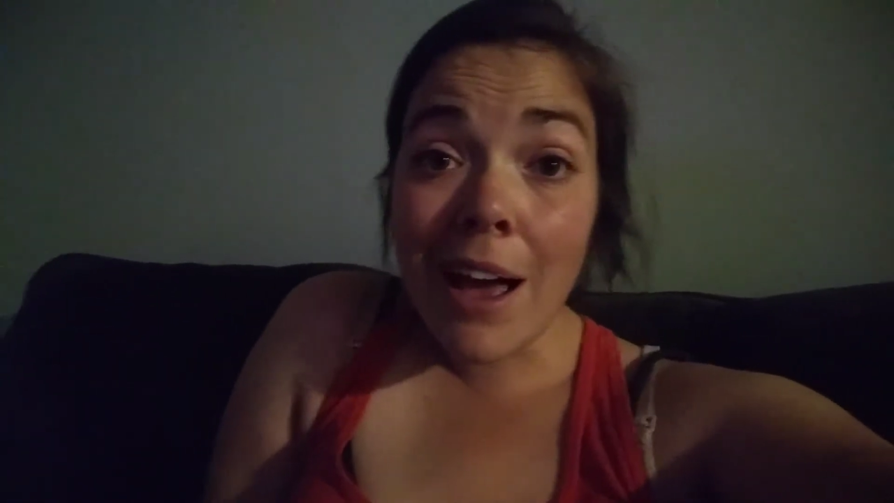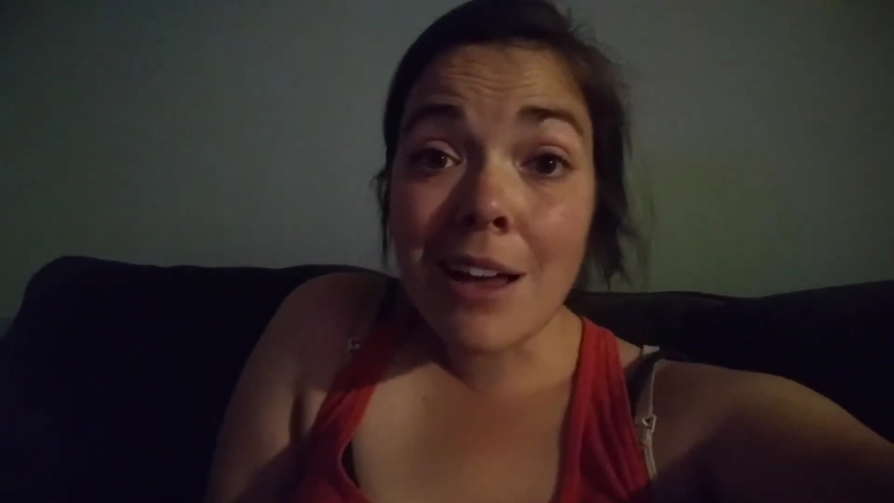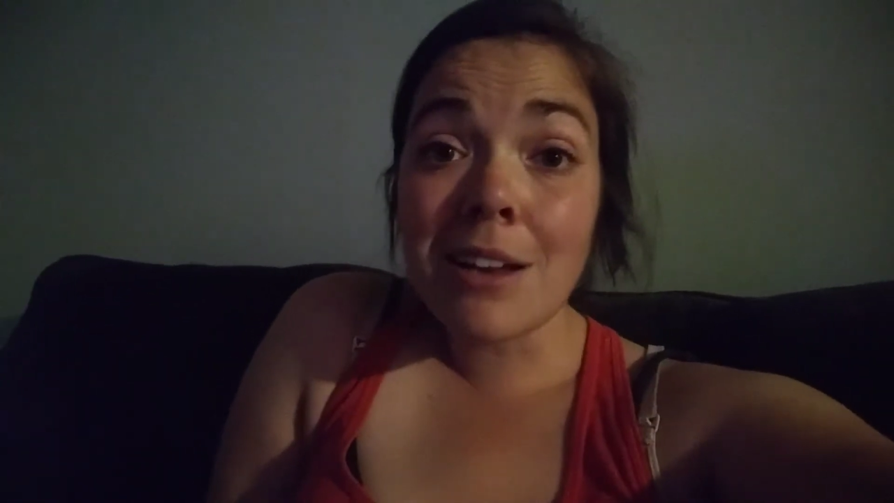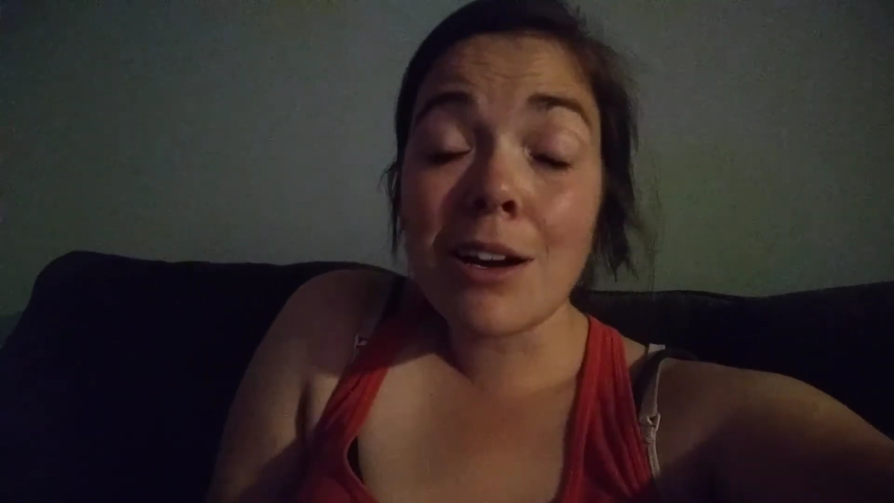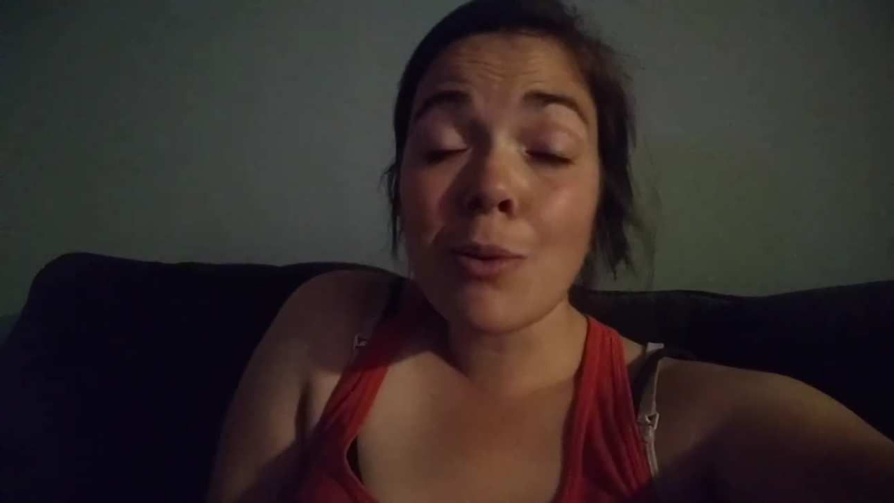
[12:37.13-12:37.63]

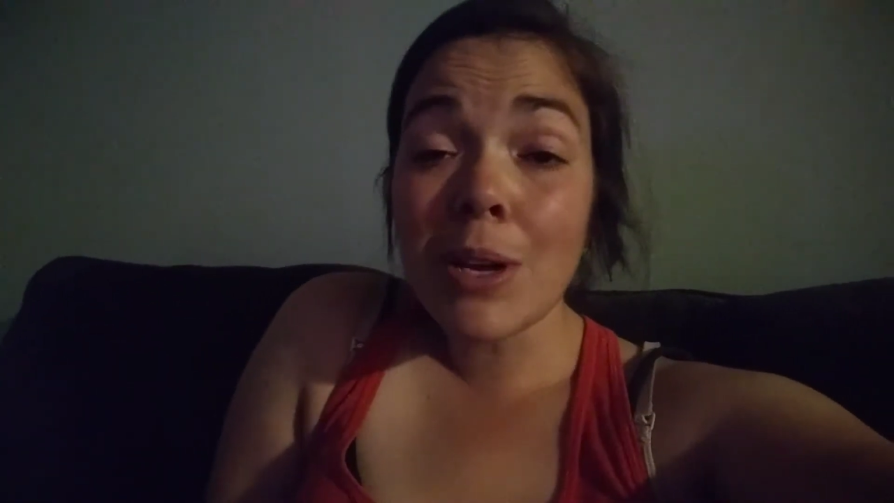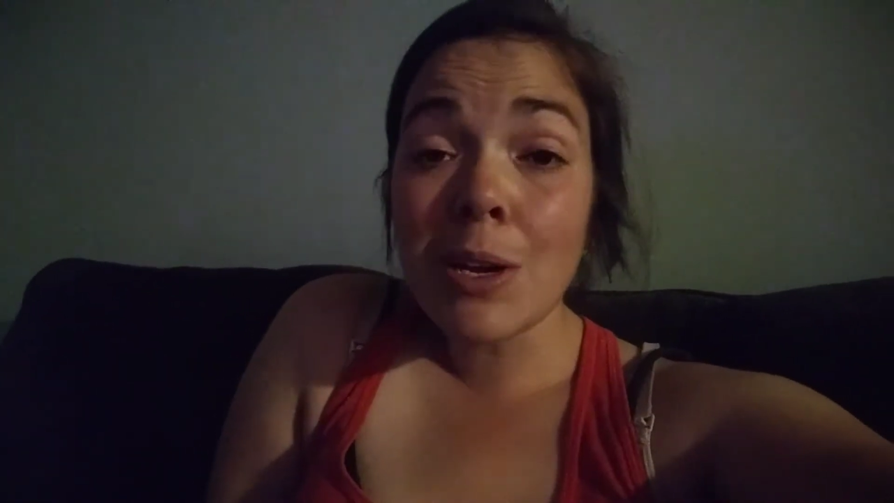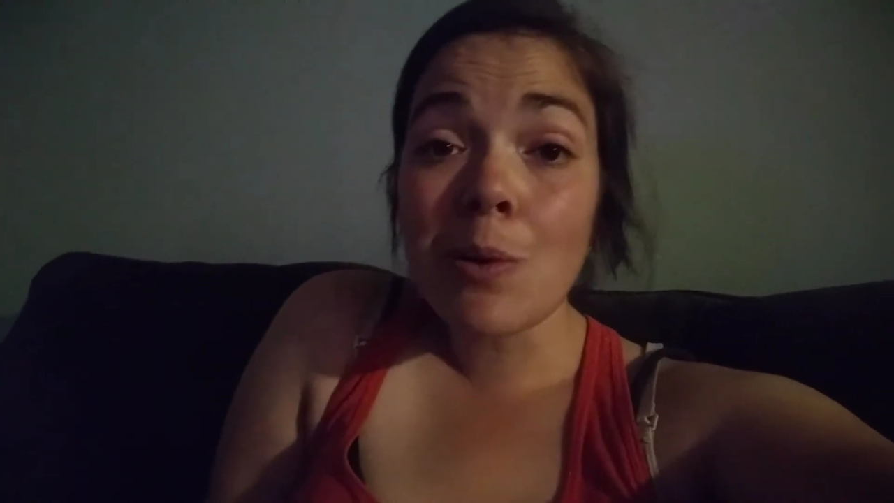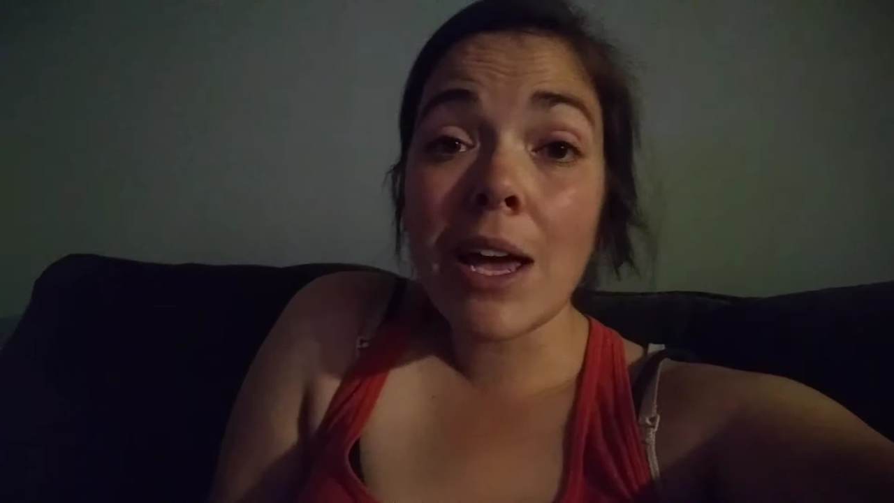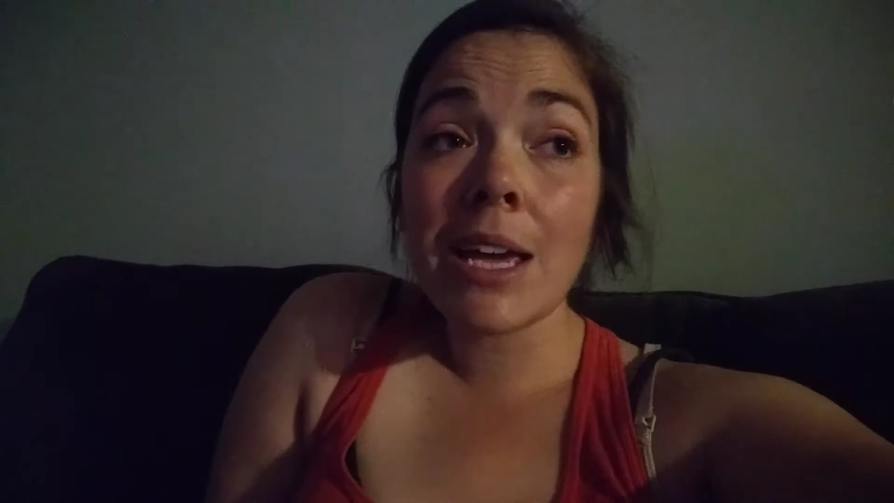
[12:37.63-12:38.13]
at, a week
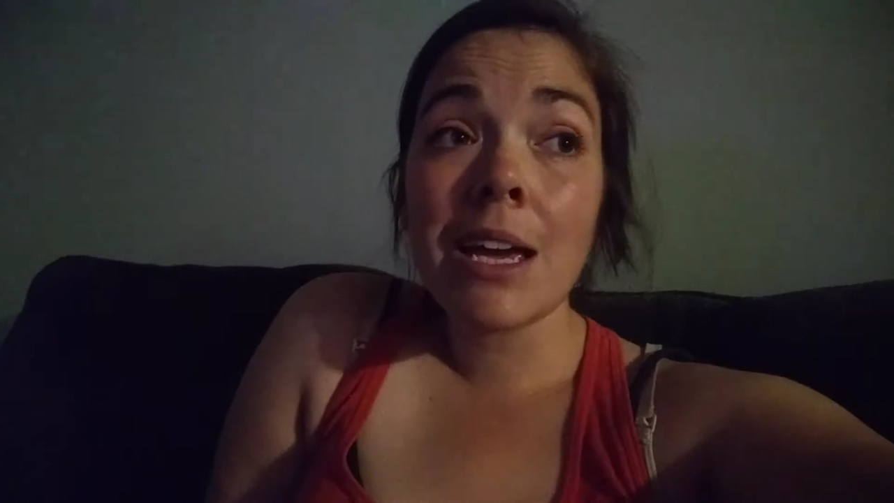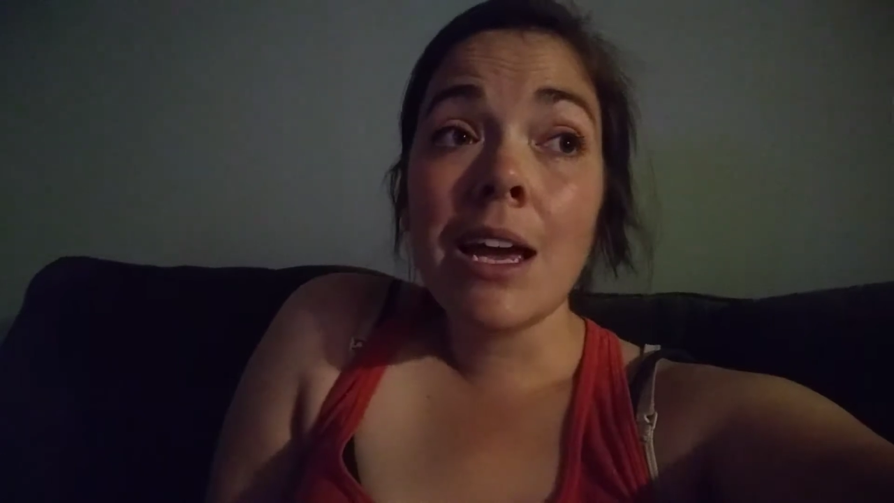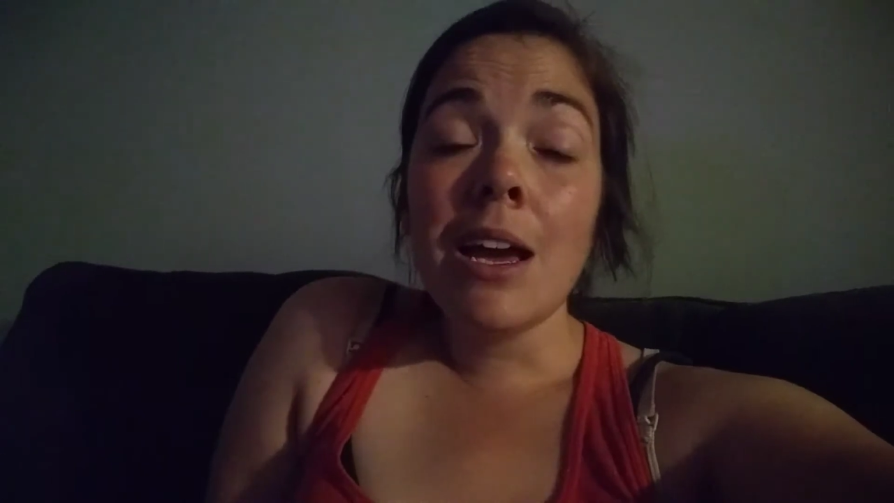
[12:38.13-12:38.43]
away.